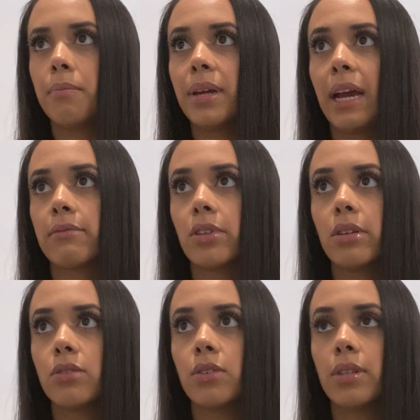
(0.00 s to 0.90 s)
But after
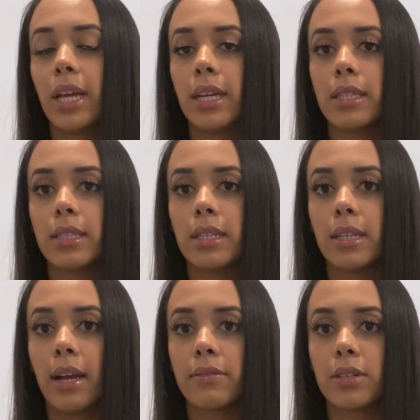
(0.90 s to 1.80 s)
those 2 days, and
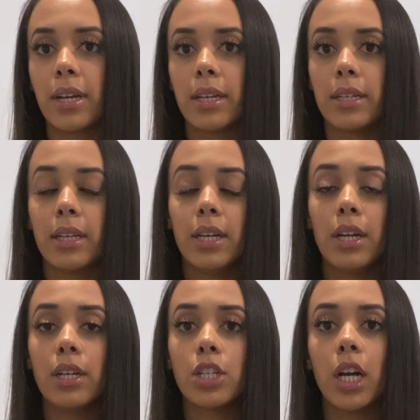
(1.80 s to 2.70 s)
after I
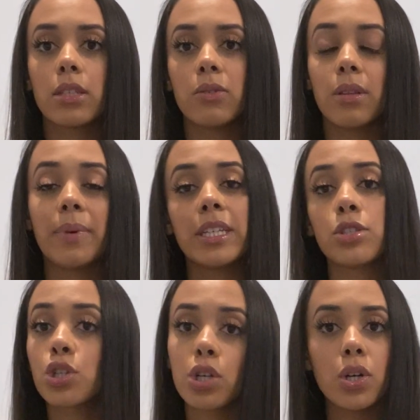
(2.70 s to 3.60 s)
talked with my
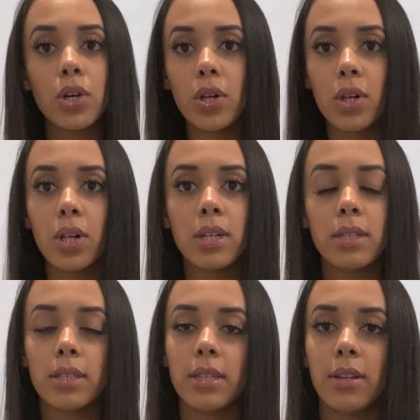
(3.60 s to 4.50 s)
circle,
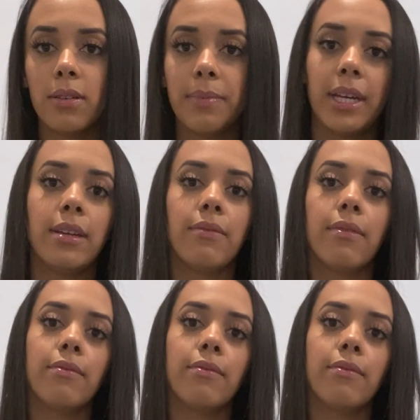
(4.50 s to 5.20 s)
you know, my